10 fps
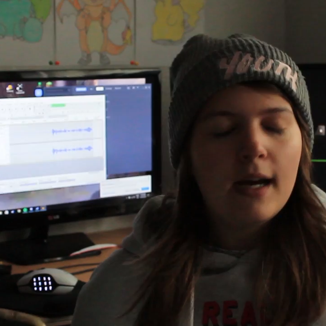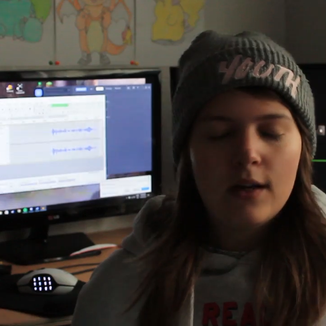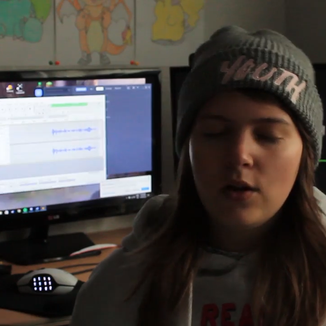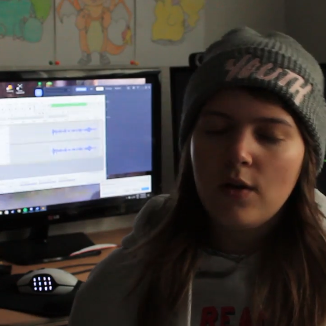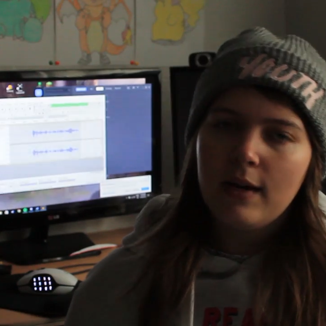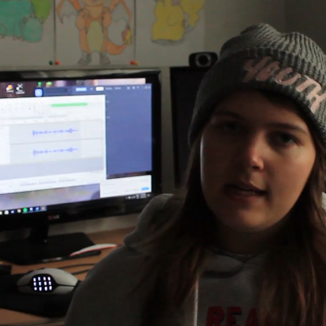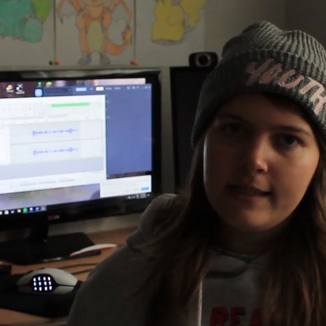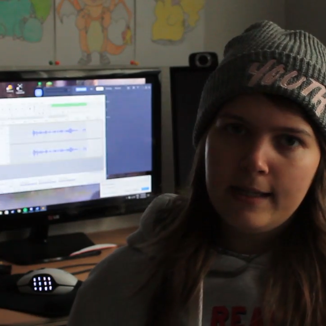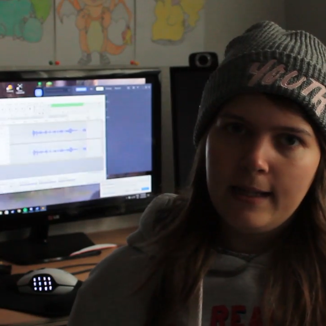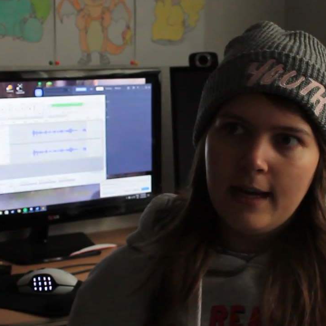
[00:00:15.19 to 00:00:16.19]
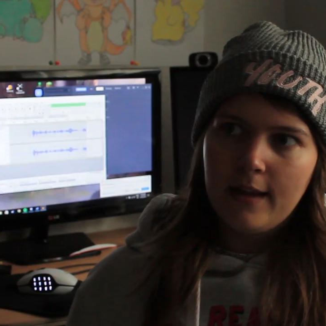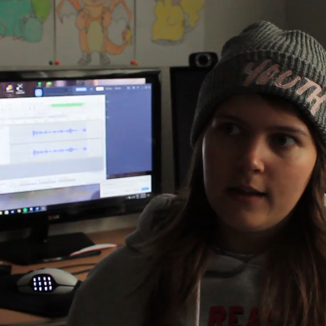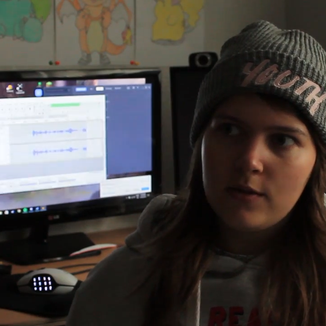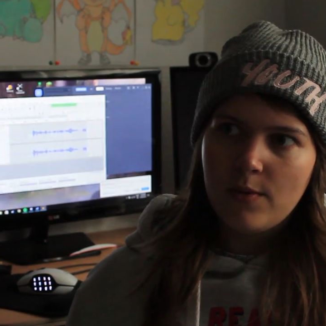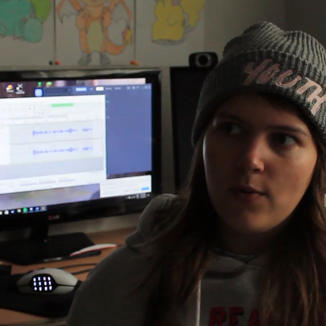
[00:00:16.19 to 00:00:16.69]
I don't know why I said that.
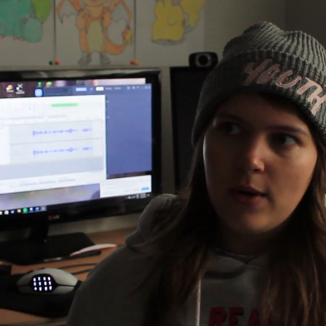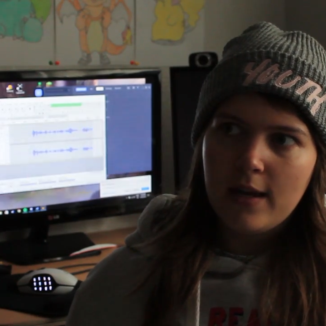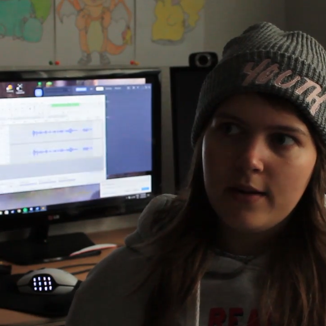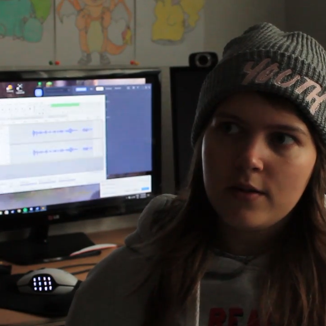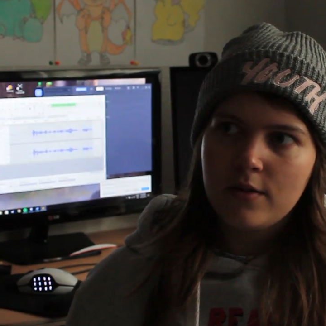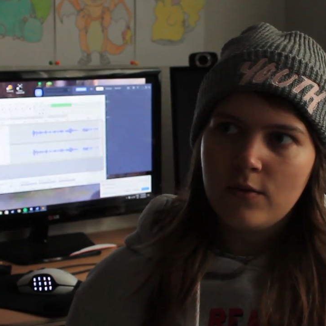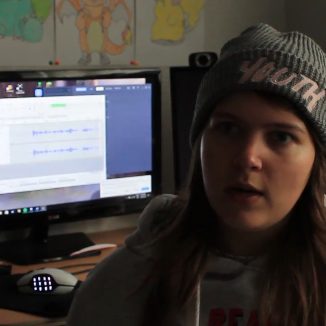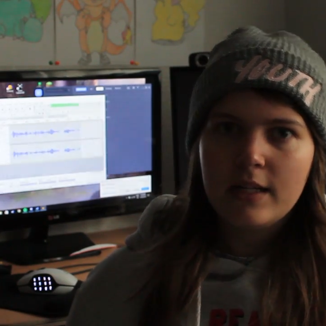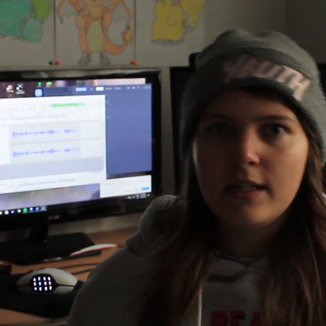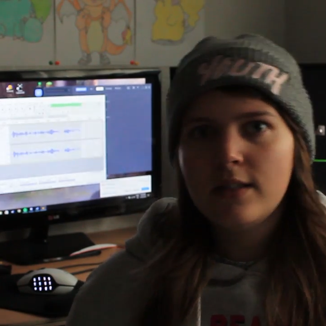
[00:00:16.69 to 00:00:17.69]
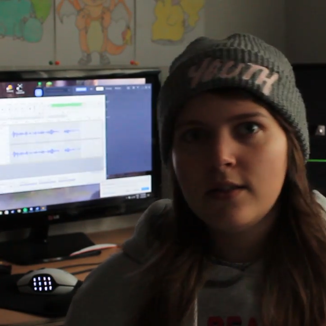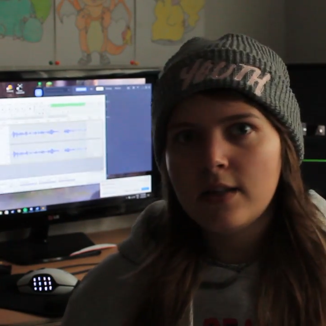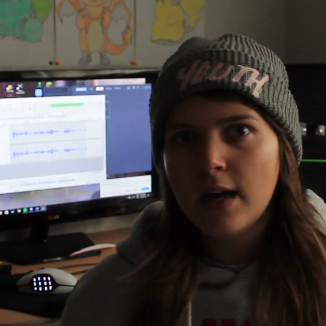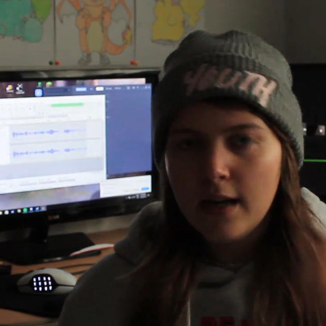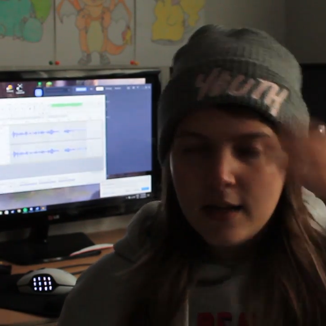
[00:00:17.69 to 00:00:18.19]
That's a bit weird. Why did I
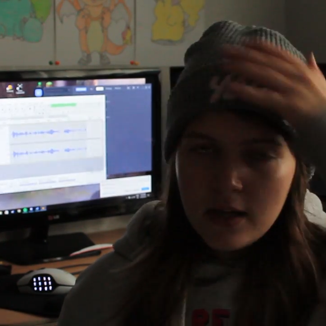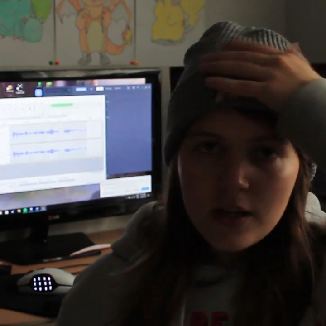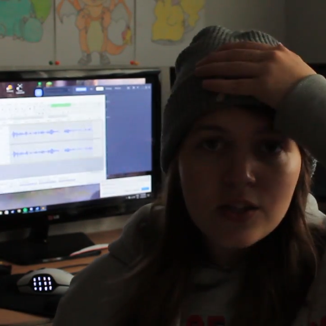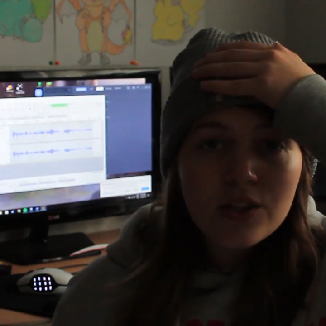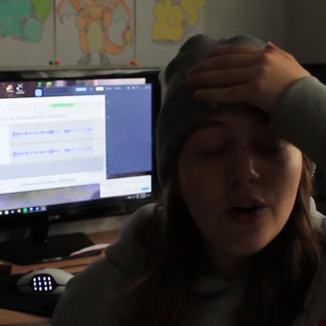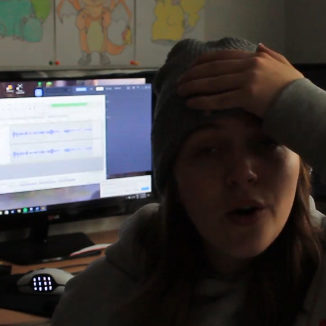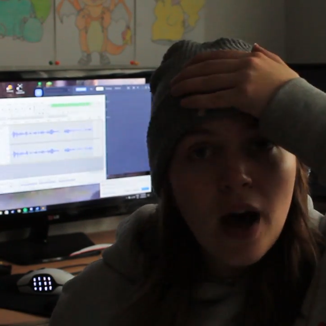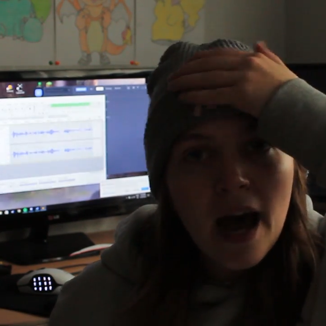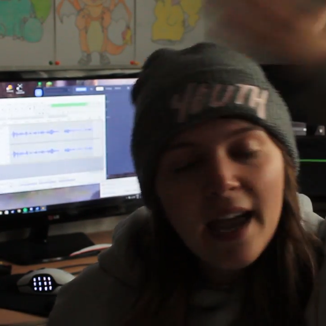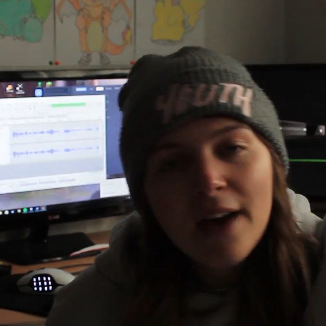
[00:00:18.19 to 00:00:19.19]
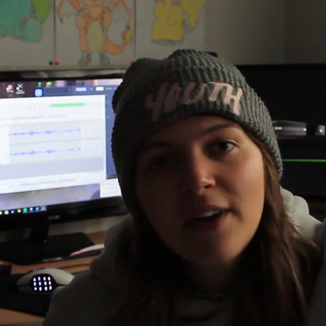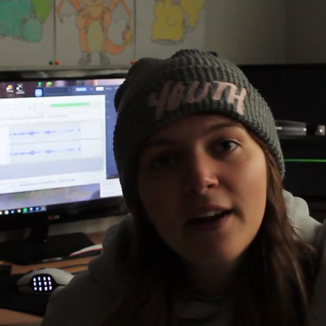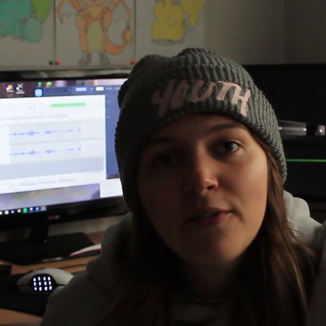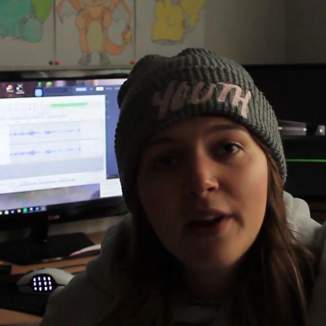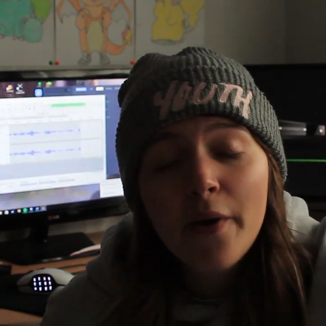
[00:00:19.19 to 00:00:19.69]
do that? So, I haven't
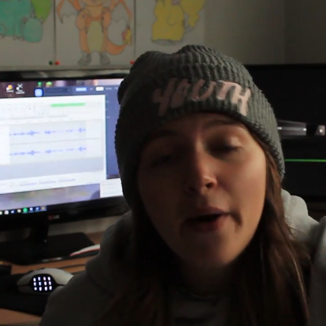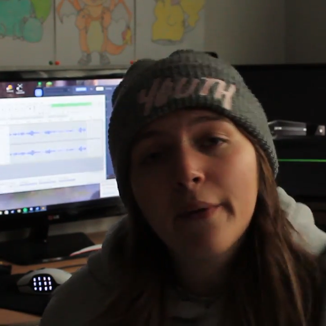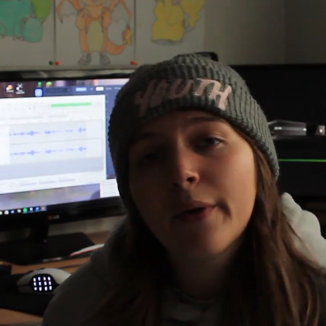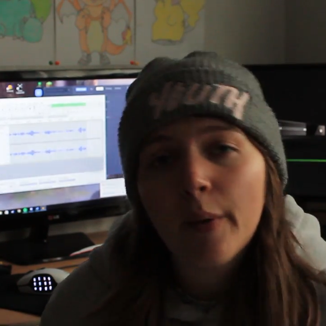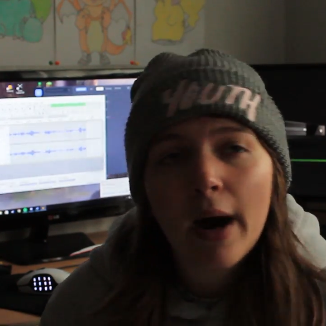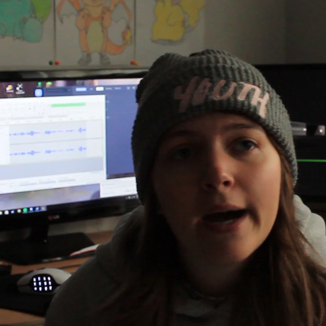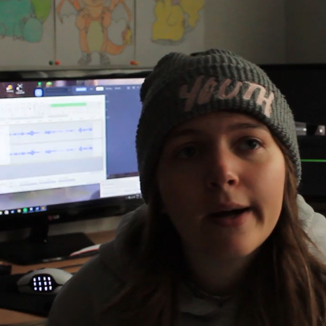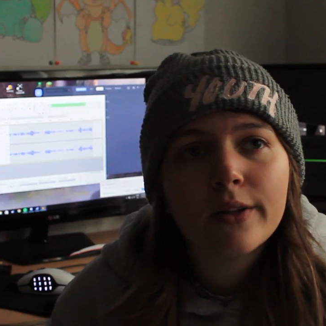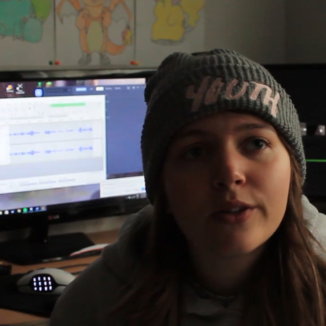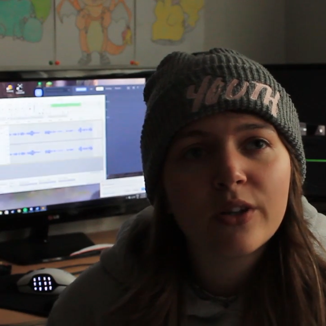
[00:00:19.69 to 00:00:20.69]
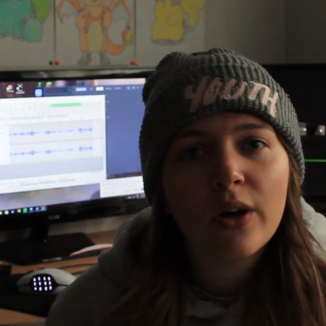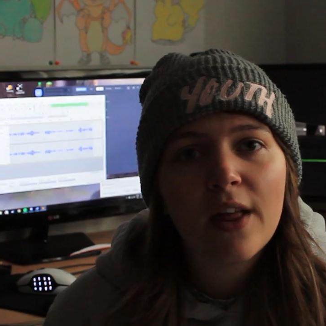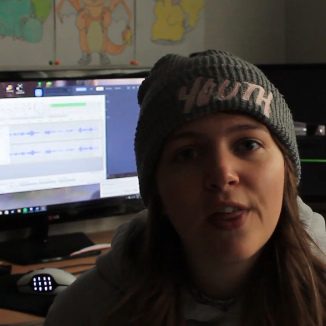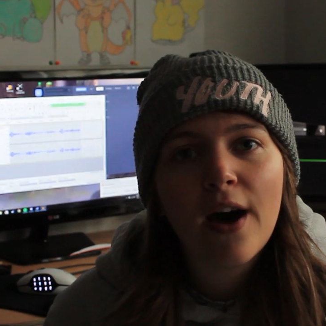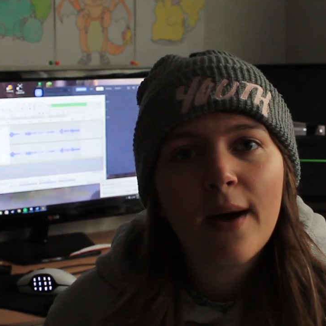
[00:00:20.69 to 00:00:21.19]
had a video out in a while, so
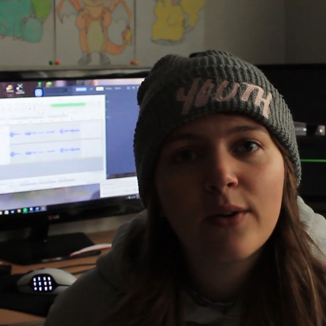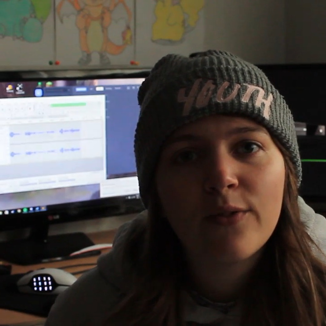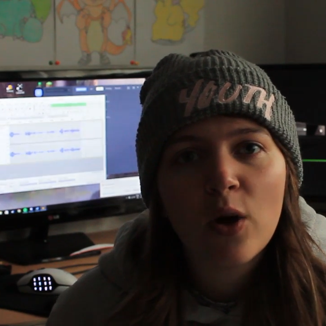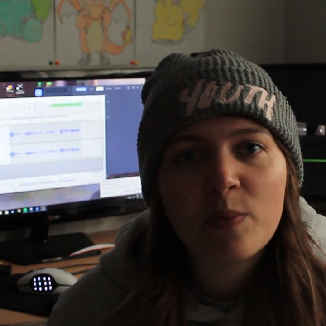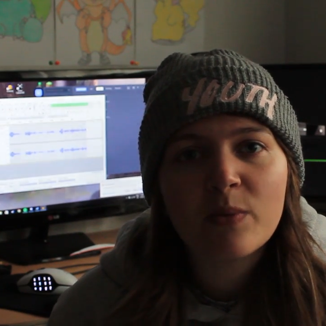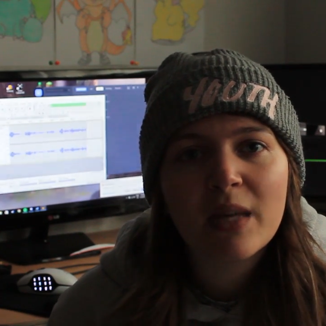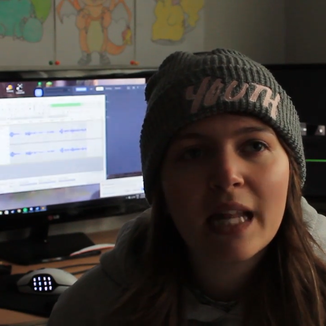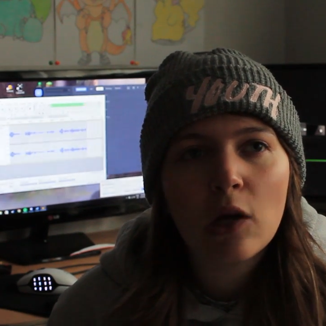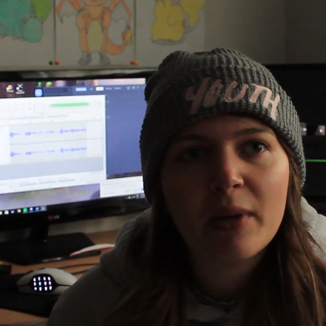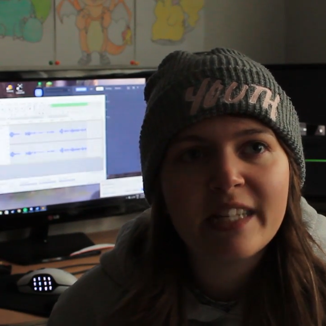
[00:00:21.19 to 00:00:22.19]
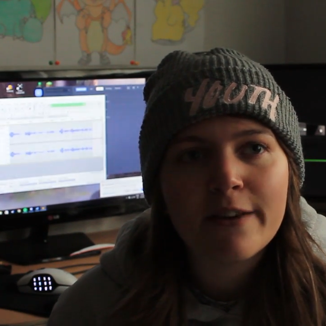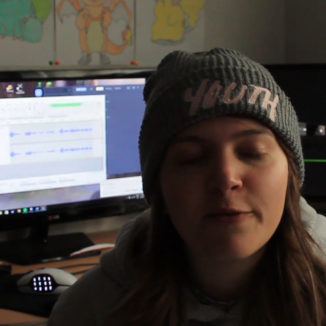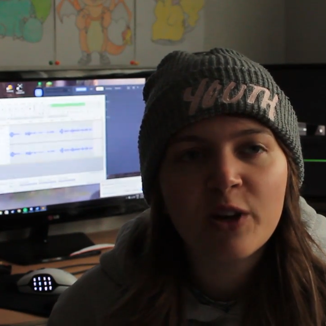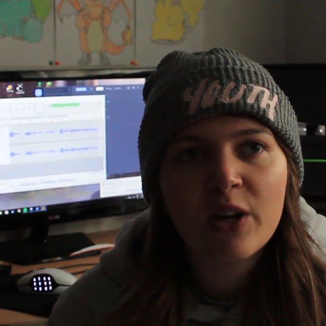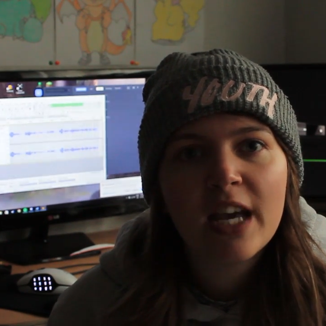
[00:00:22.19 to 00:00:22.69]
I thought I would film something a little bit
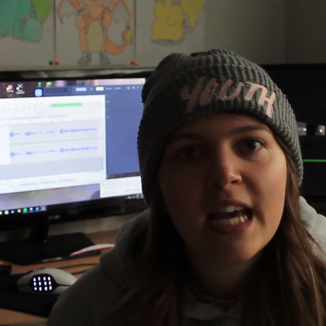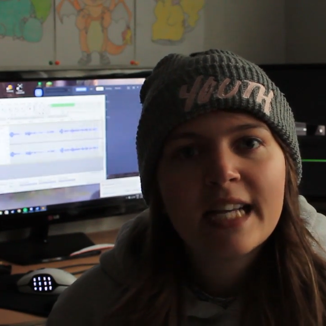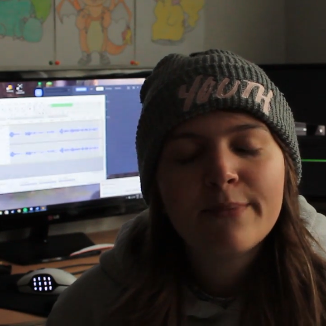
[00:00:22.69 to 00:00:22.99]
different.